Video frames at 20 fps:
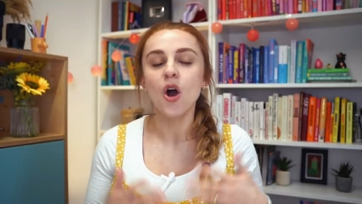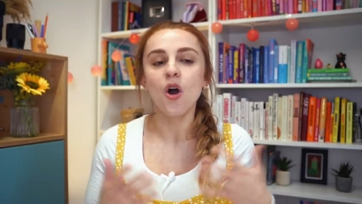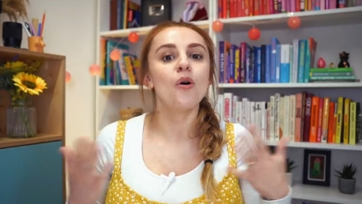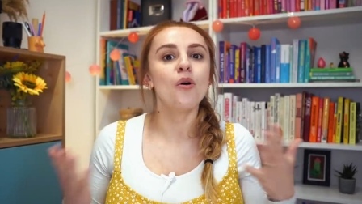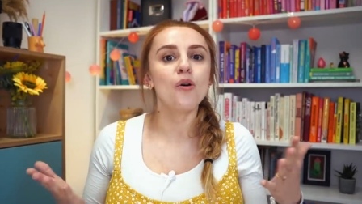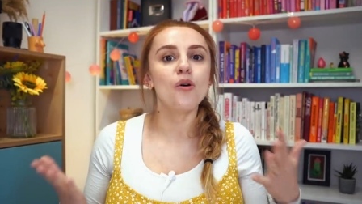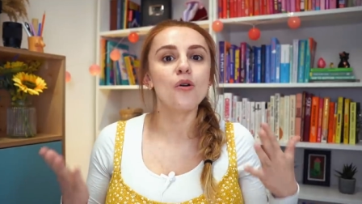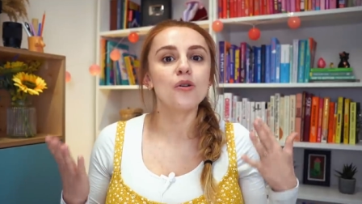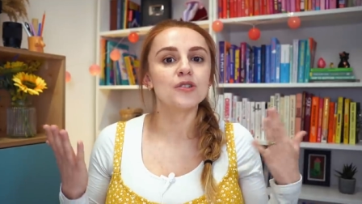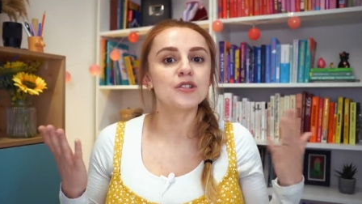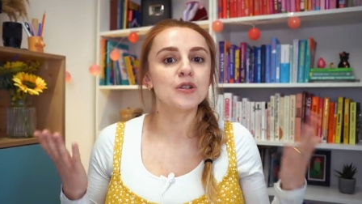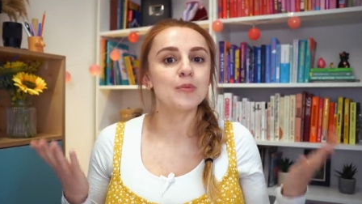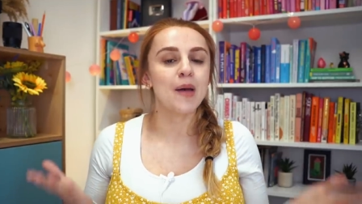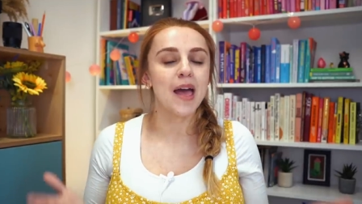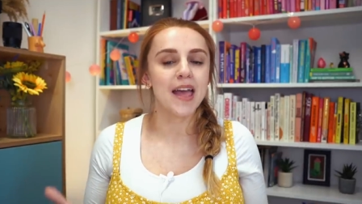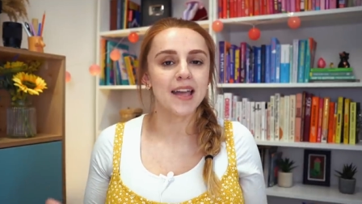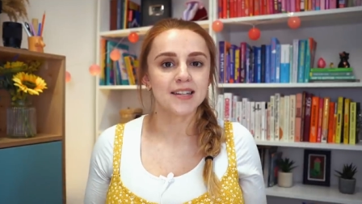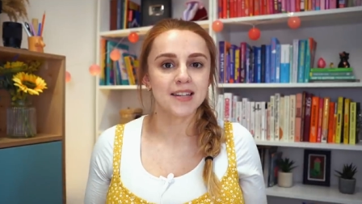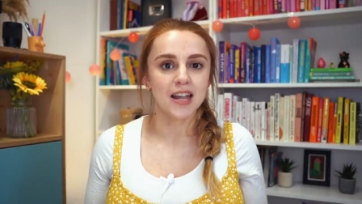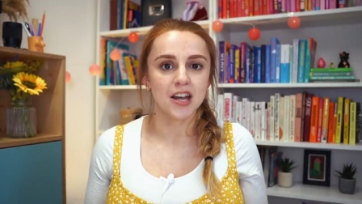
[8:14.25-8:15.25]
or to
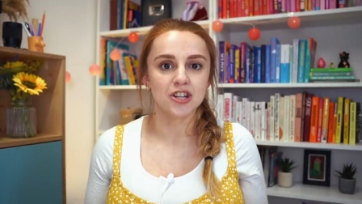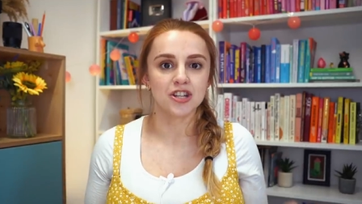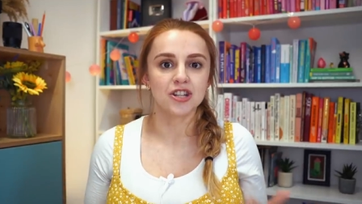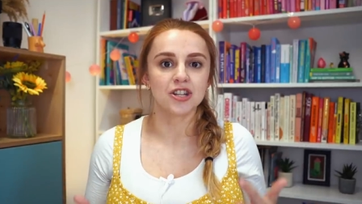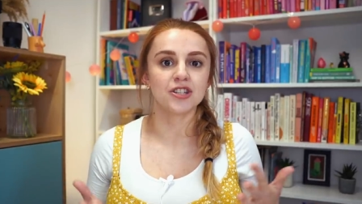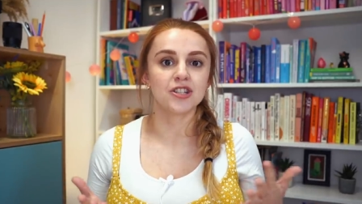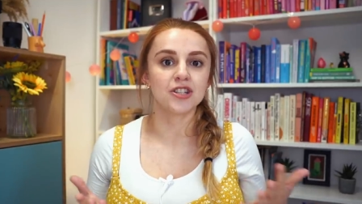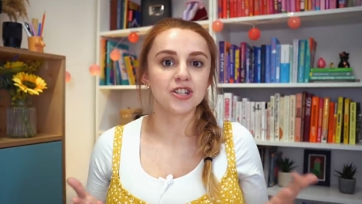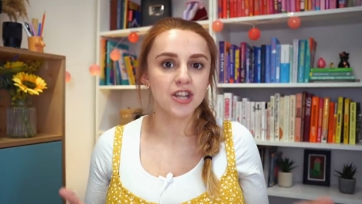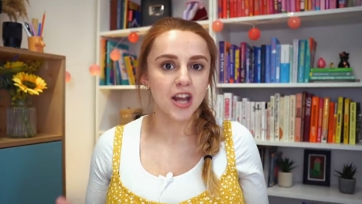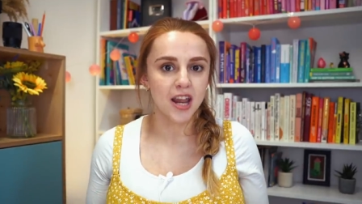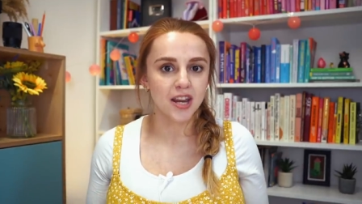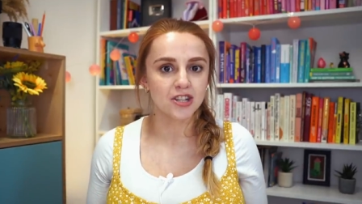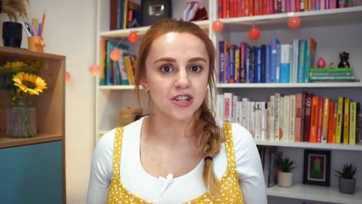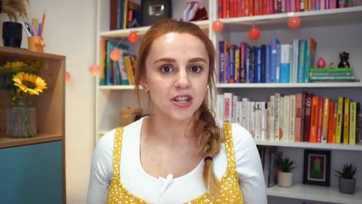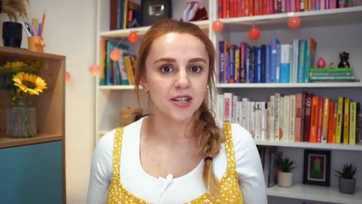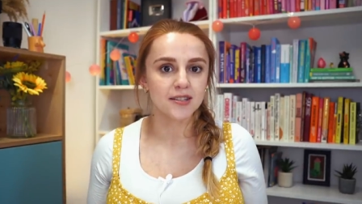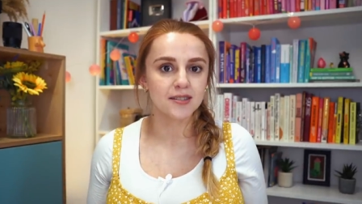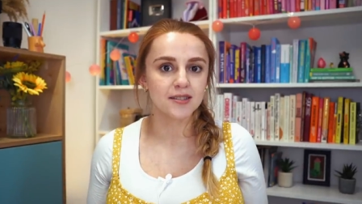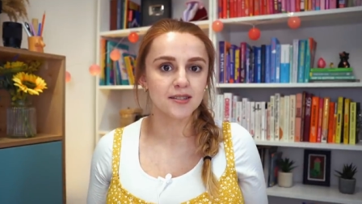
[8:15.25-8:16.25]
pay attention to
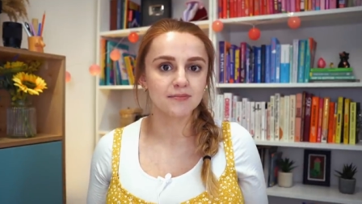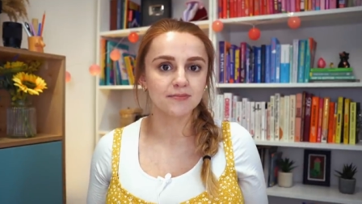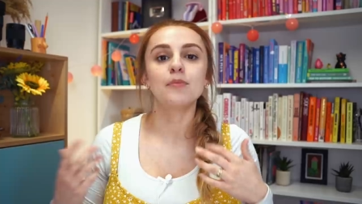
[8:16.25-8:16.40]
changes.